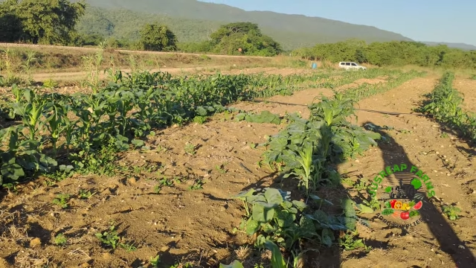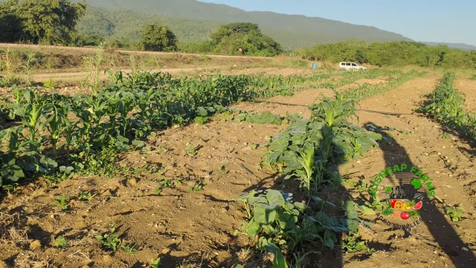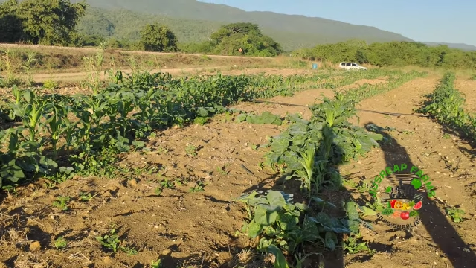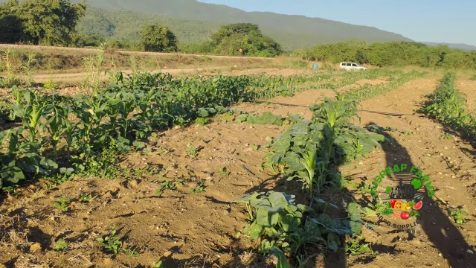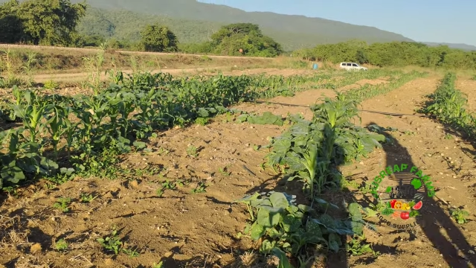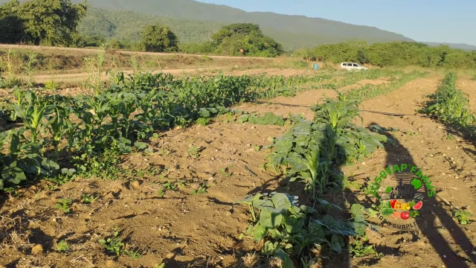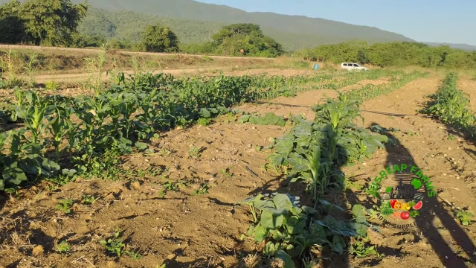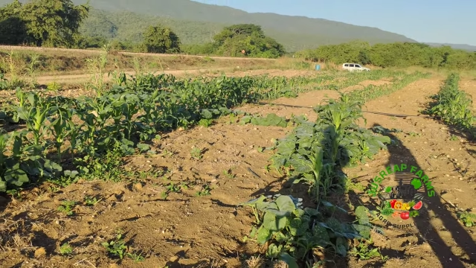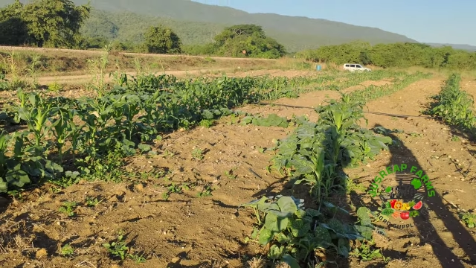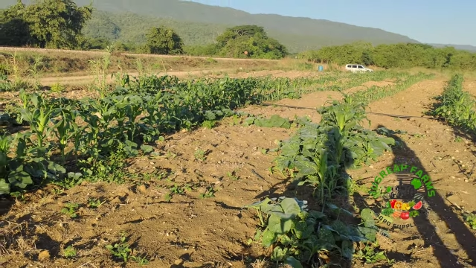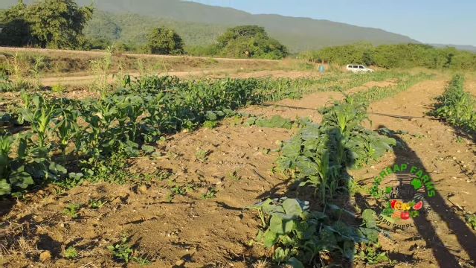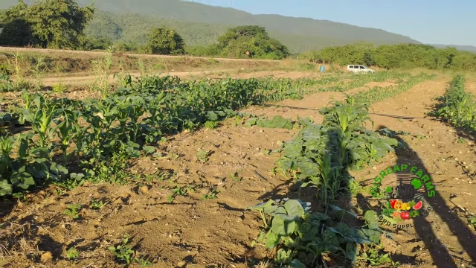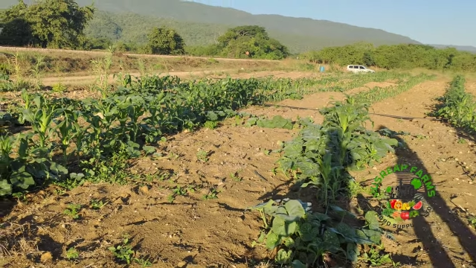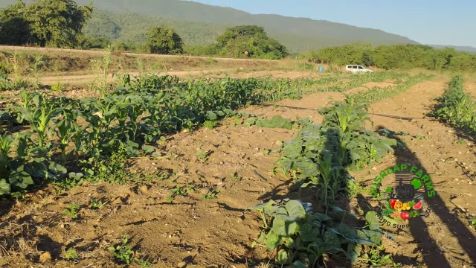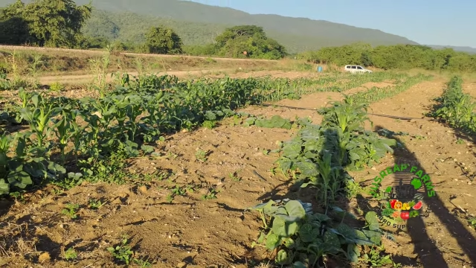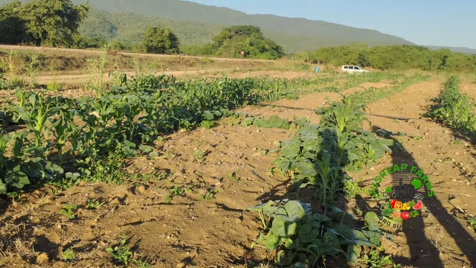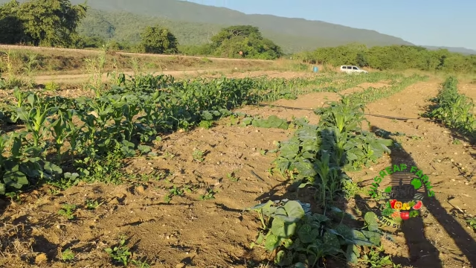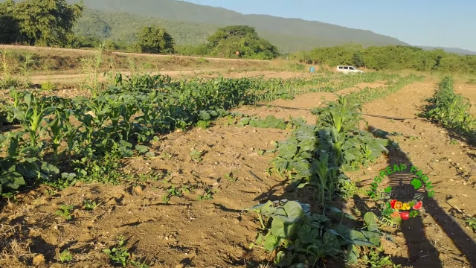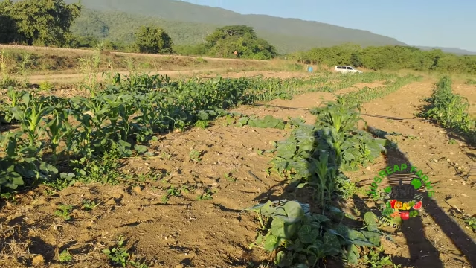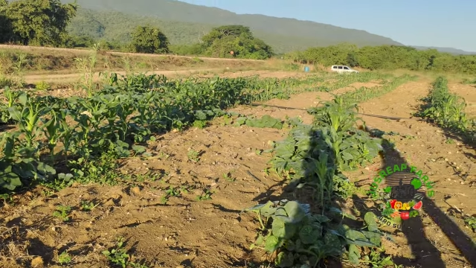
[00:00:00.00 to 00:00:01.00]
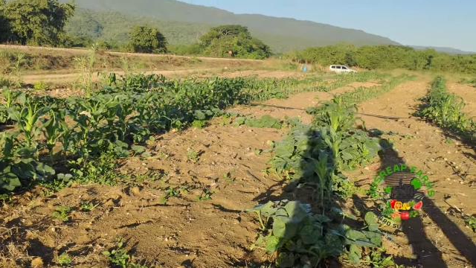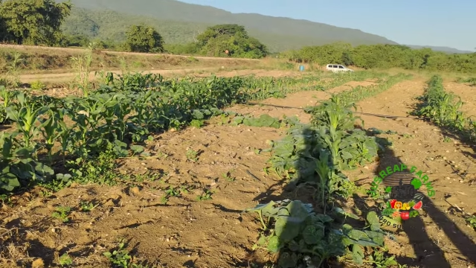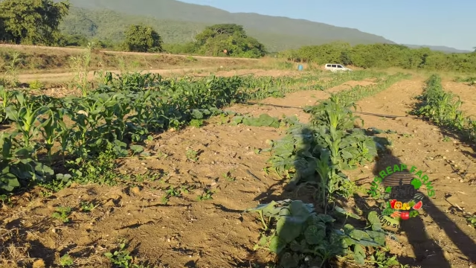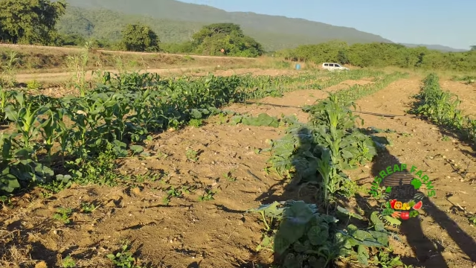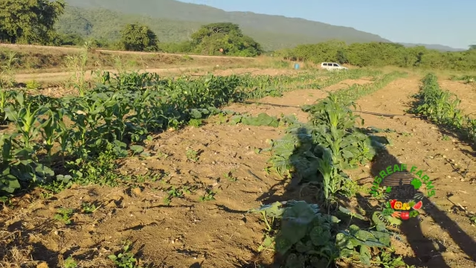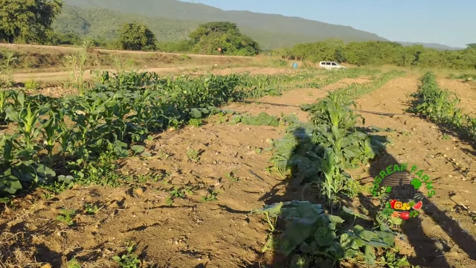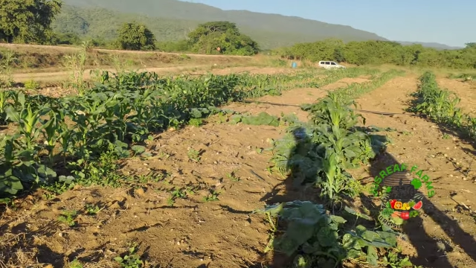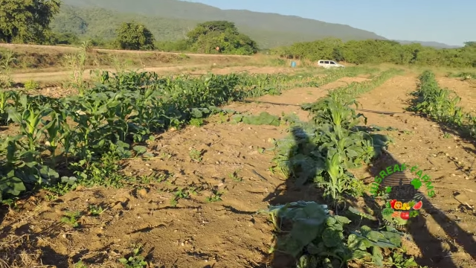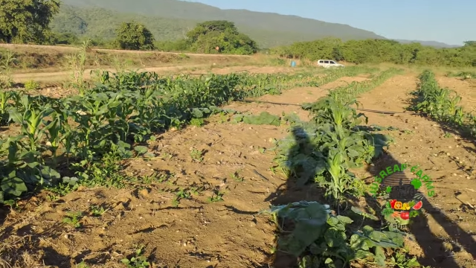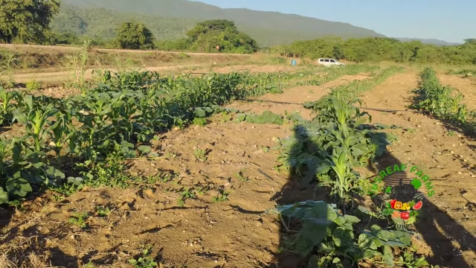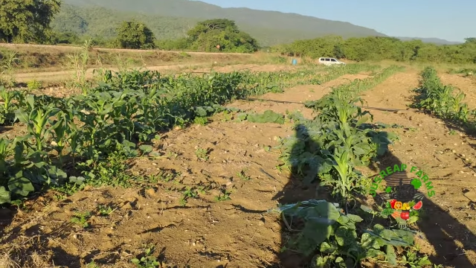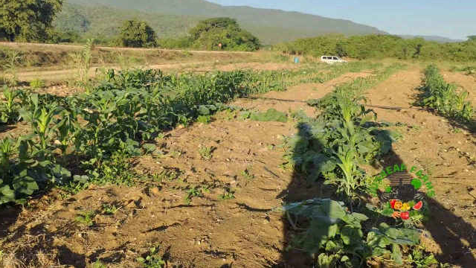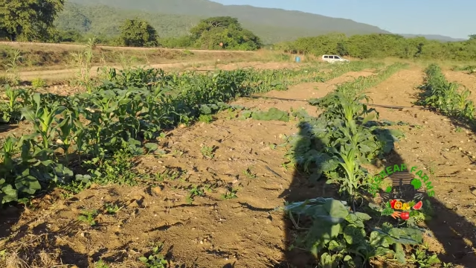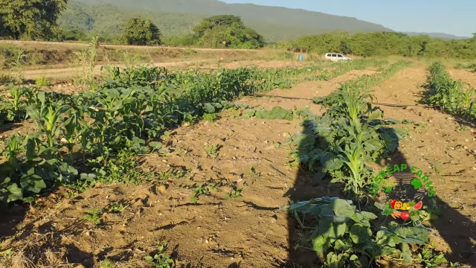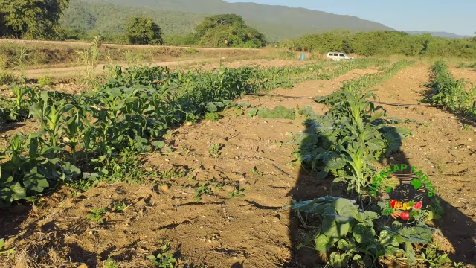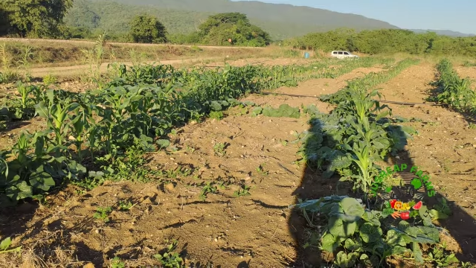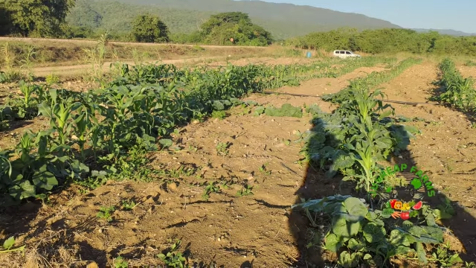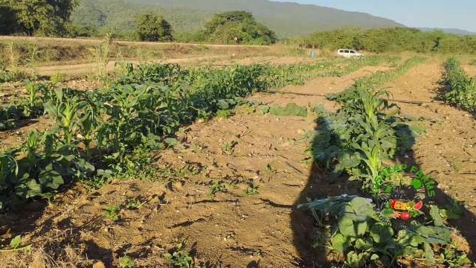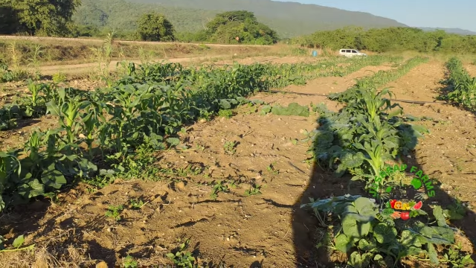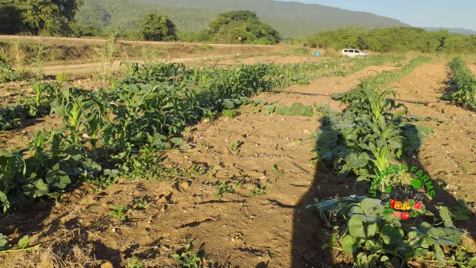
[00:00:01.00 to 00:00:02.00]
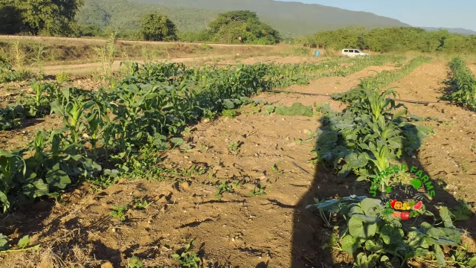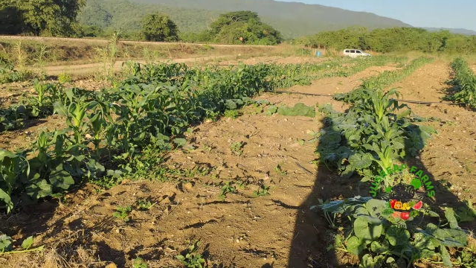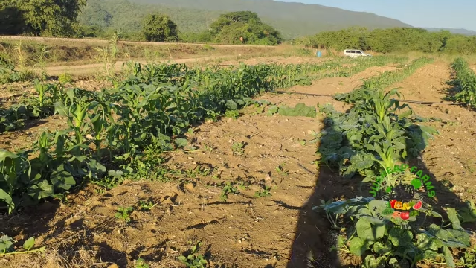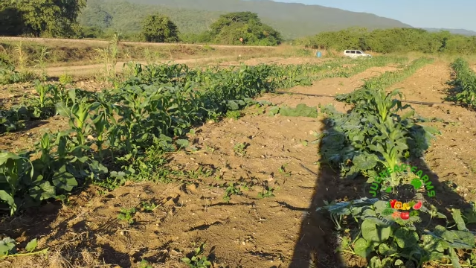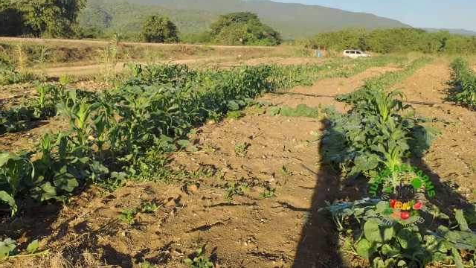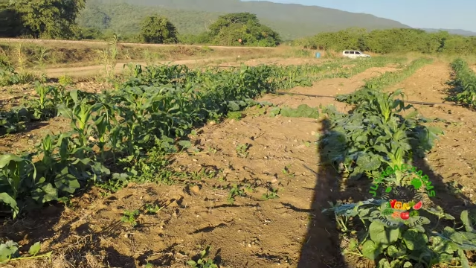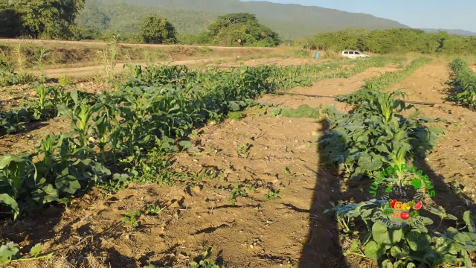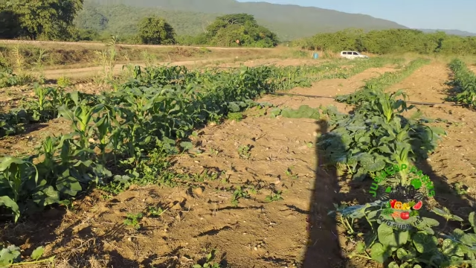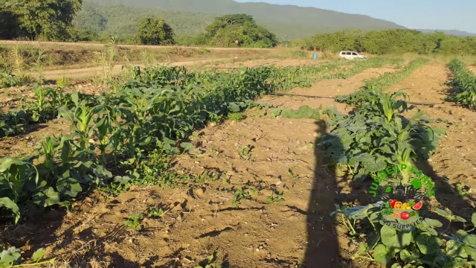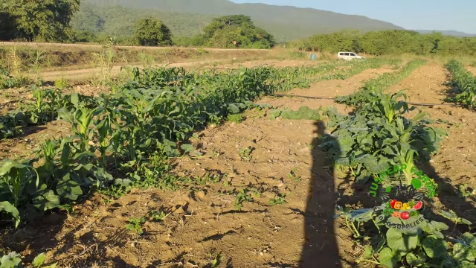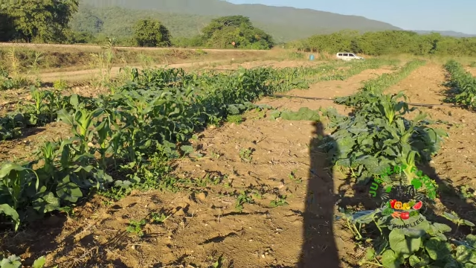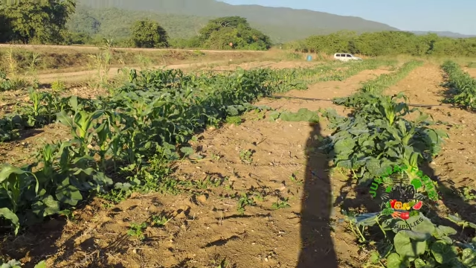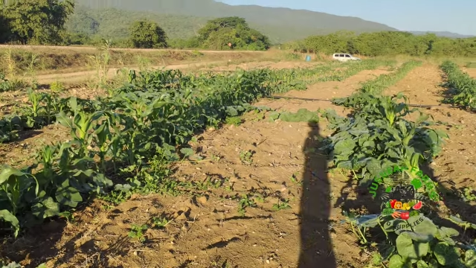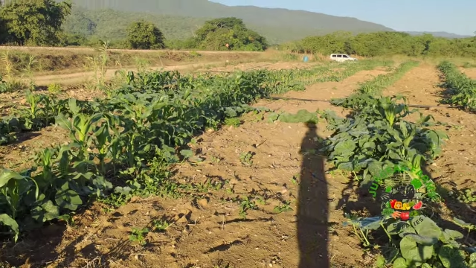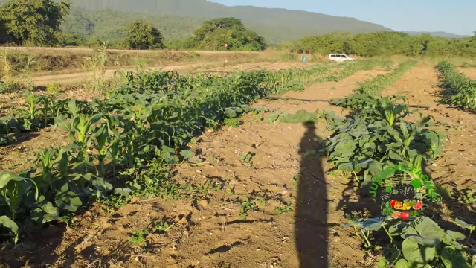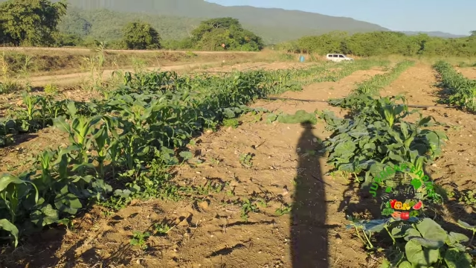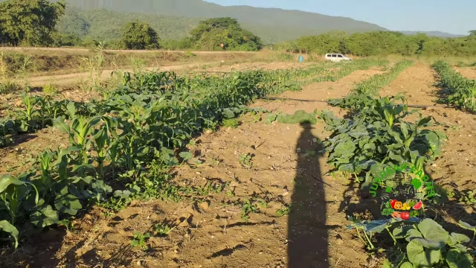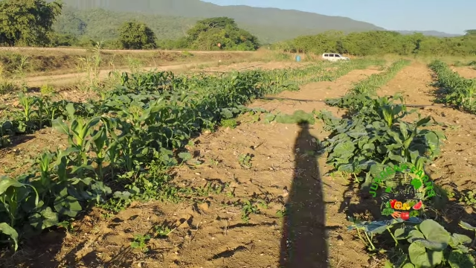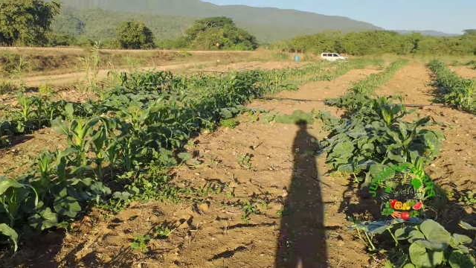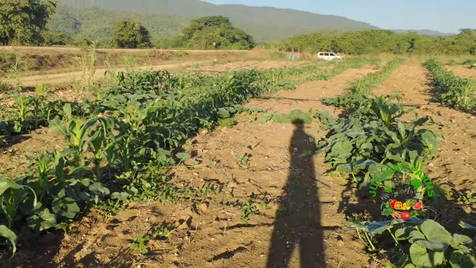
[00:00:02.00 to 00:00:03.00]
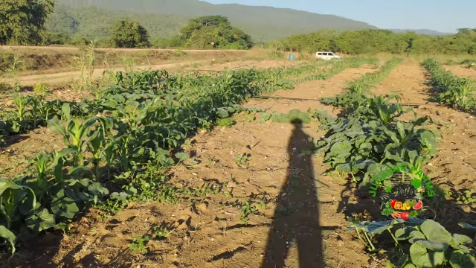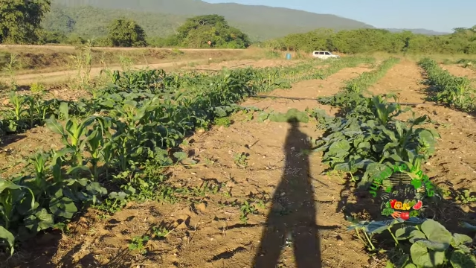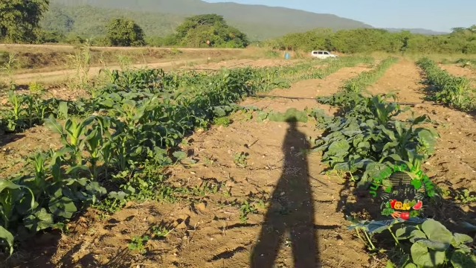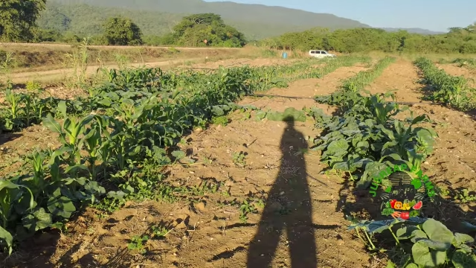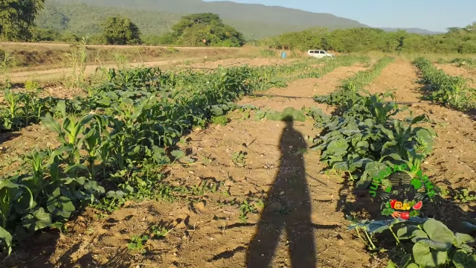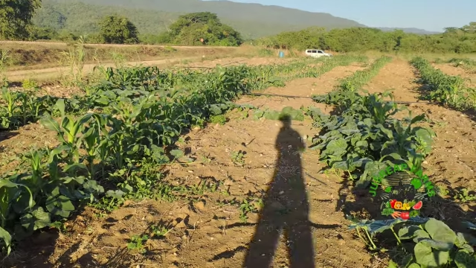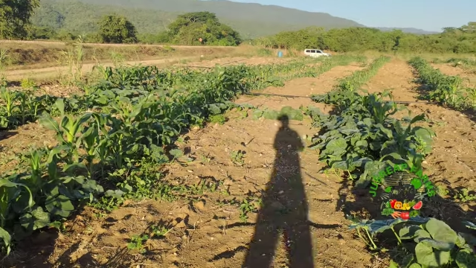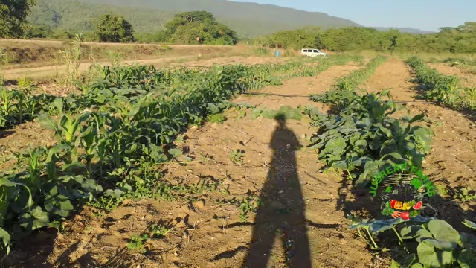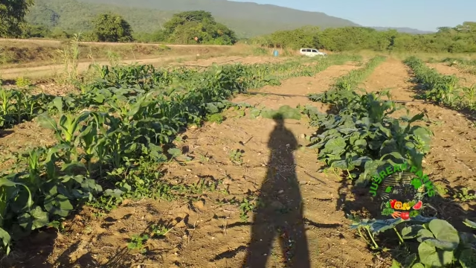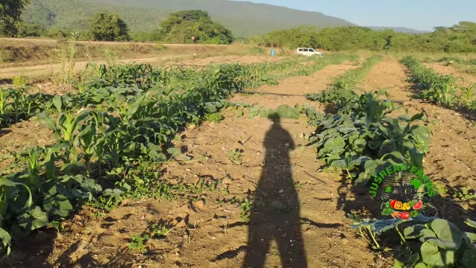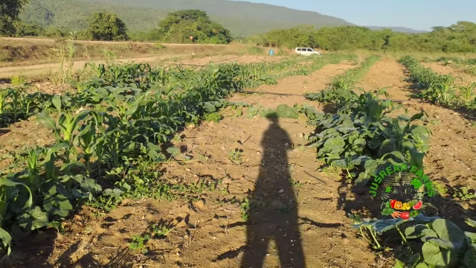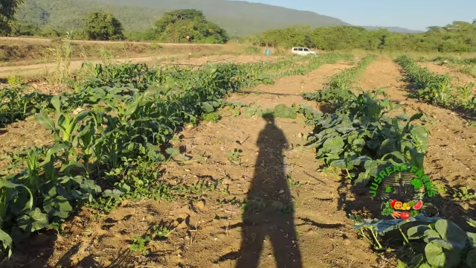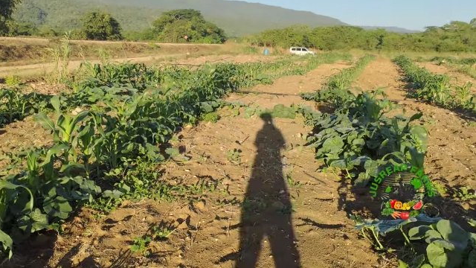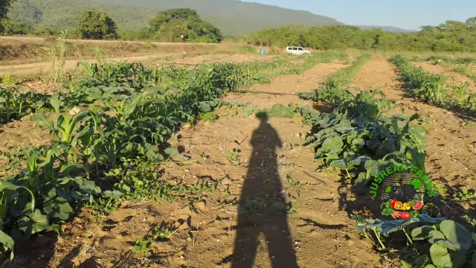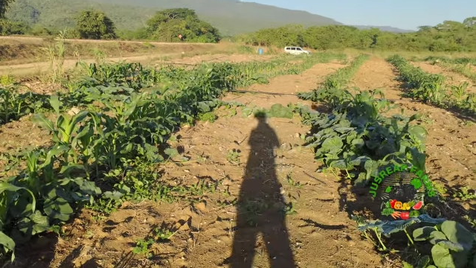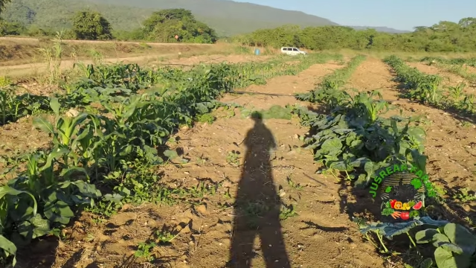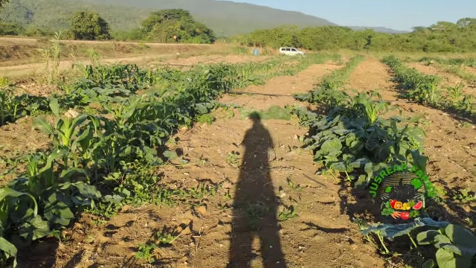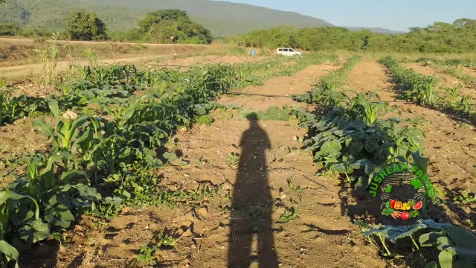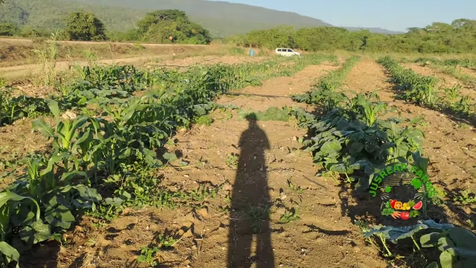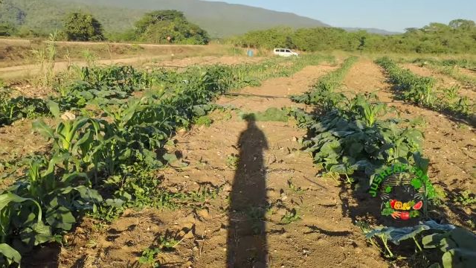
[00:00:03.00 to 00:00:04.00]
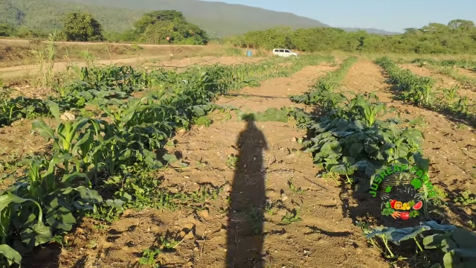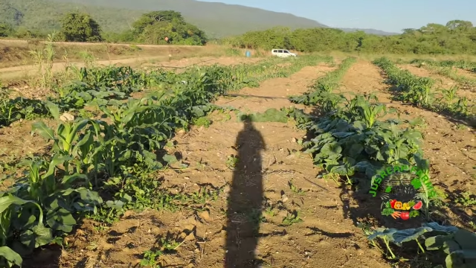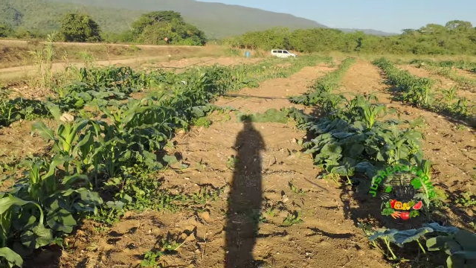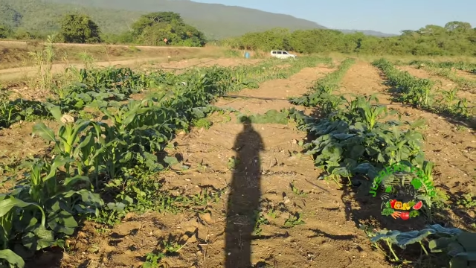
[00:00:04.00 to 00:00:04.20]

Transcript: [unreadable: no face in view]